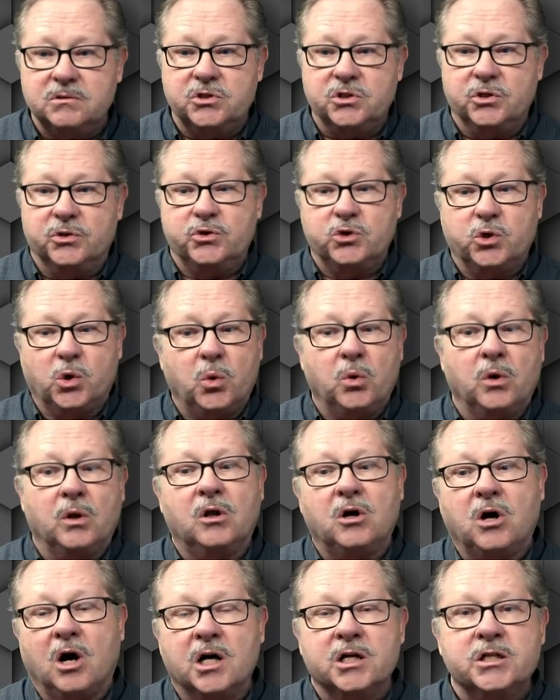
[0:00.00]
So total
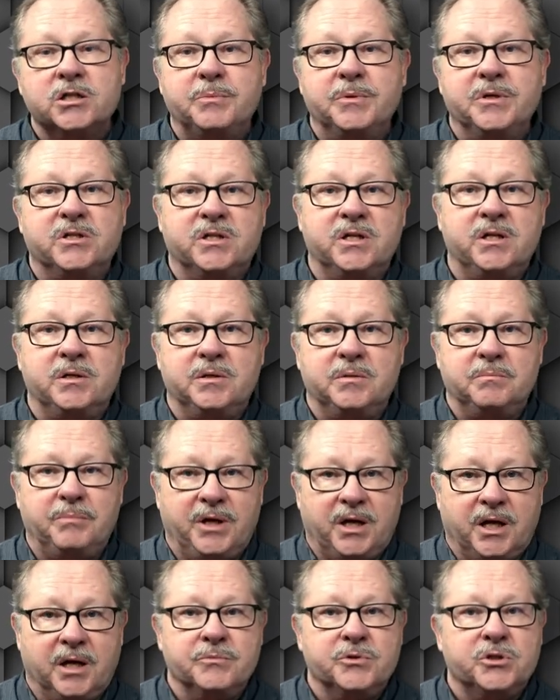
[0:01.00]
cost
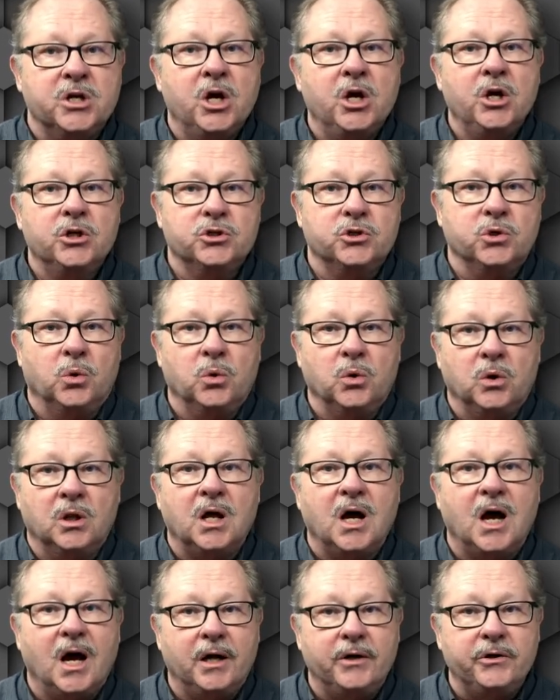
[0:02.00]
becomes
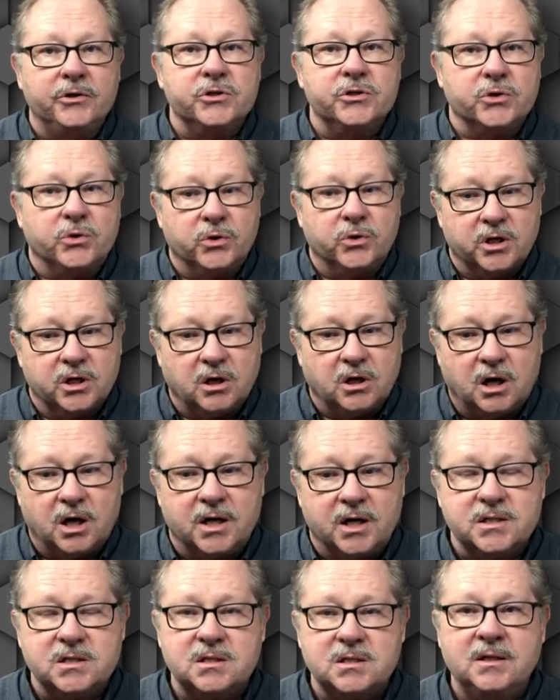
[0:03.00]
total underscore
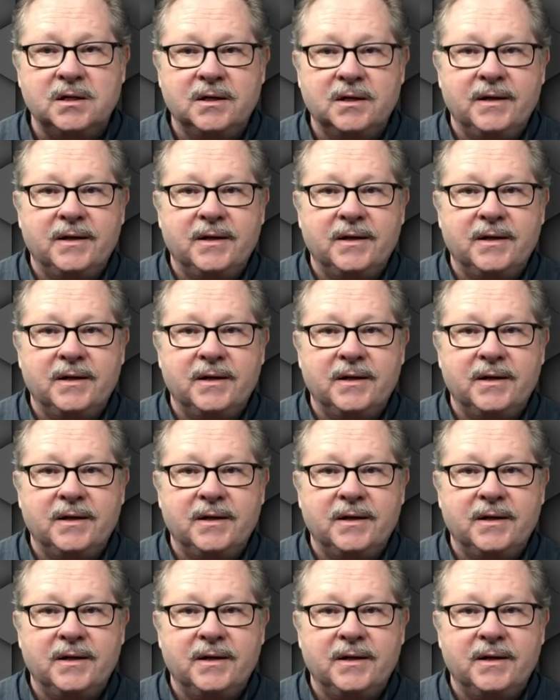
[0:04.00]
cost.